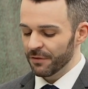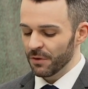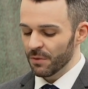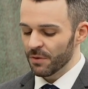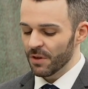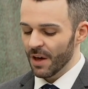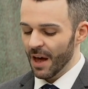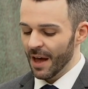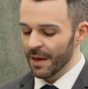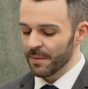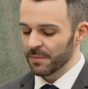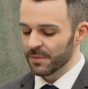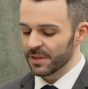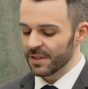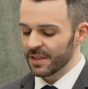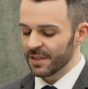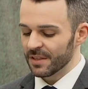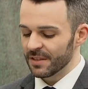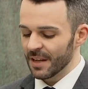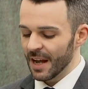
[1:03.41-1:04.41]
few
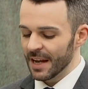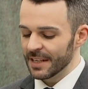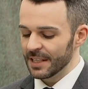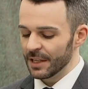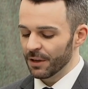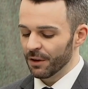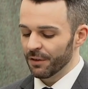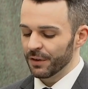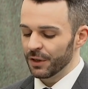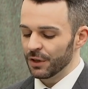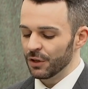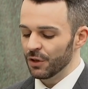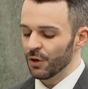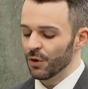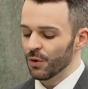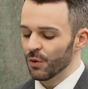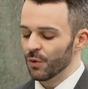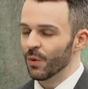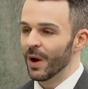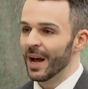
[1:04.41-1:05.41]
times this idea of a
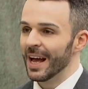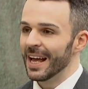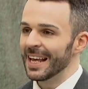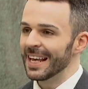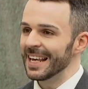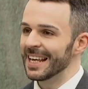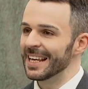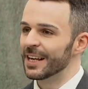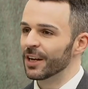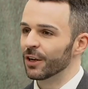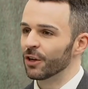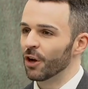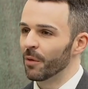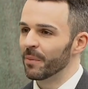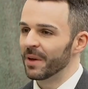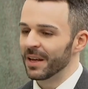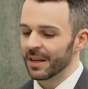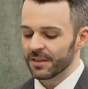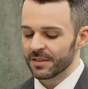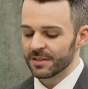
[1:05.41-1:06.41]
new
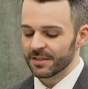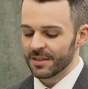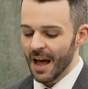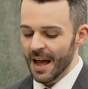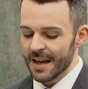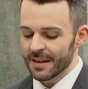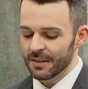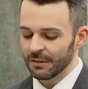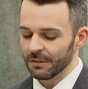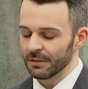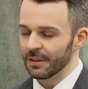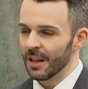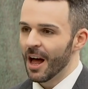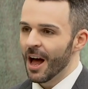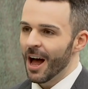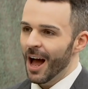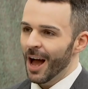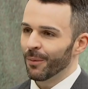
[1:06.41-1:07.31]
economic cycle.